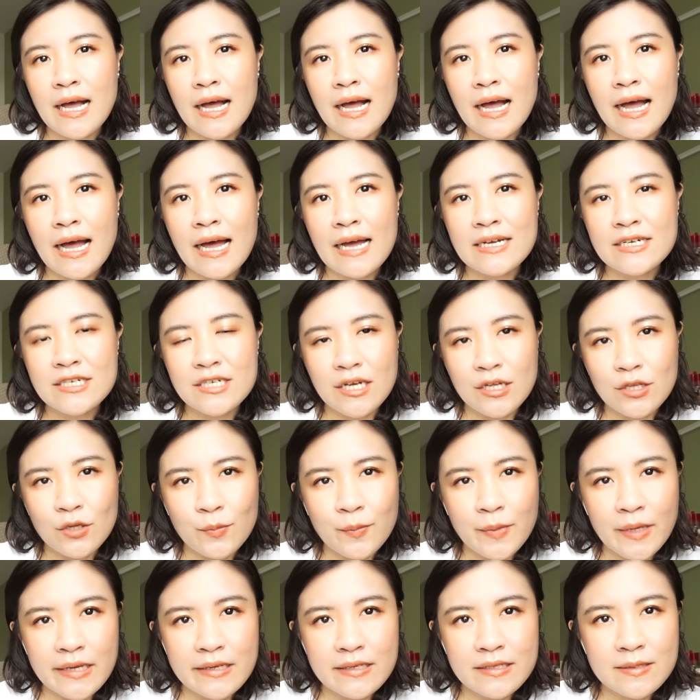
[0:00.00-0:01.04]
eyeshadow
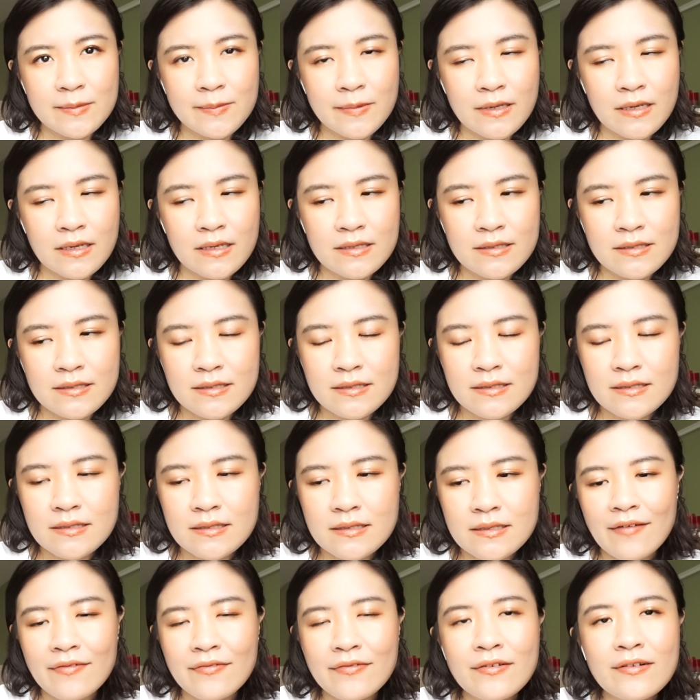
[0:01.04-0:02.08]
base because
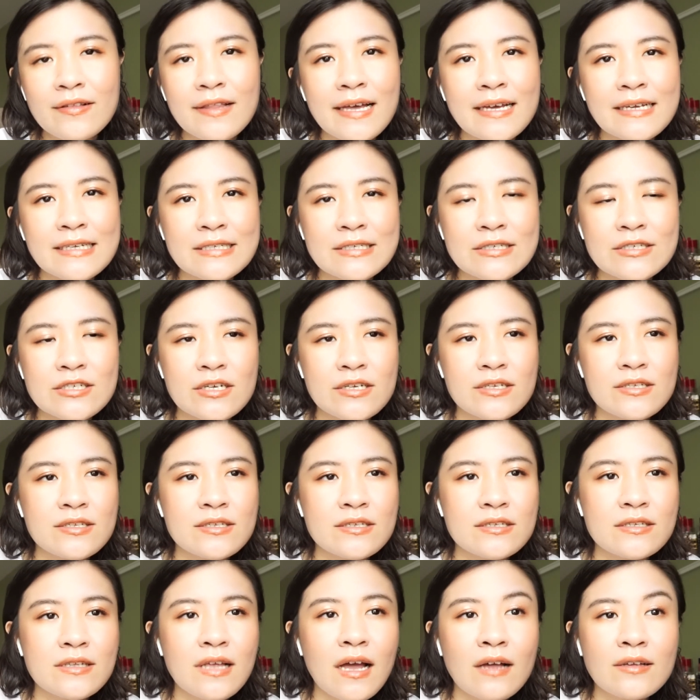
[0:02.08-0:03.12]
I feel like it's
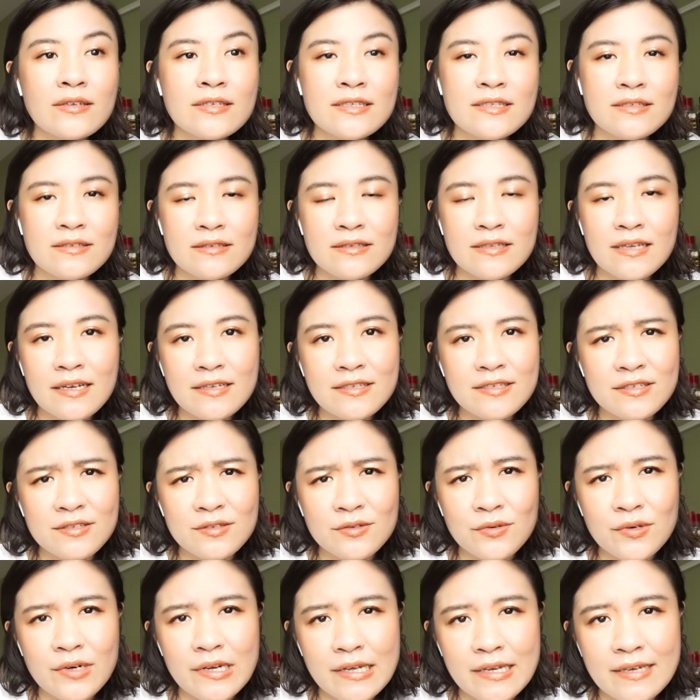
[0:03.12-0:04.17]
just not
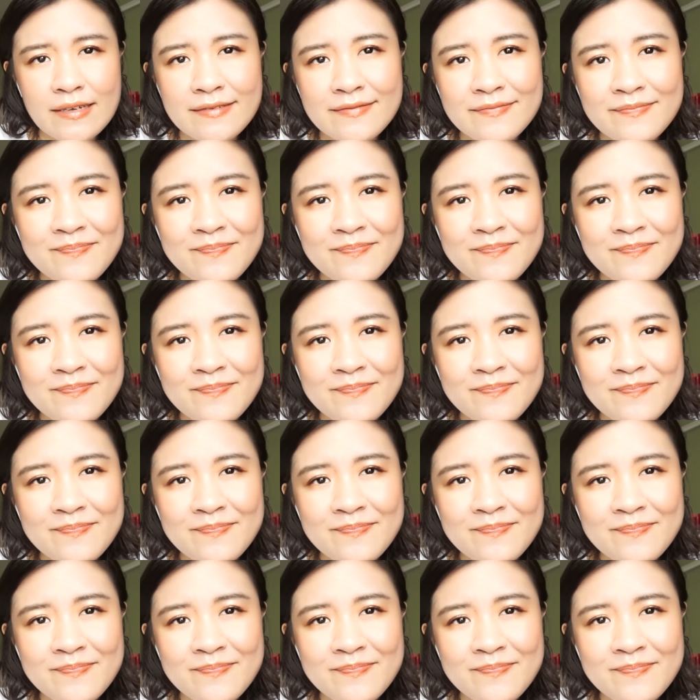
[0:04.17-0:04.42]
necessary.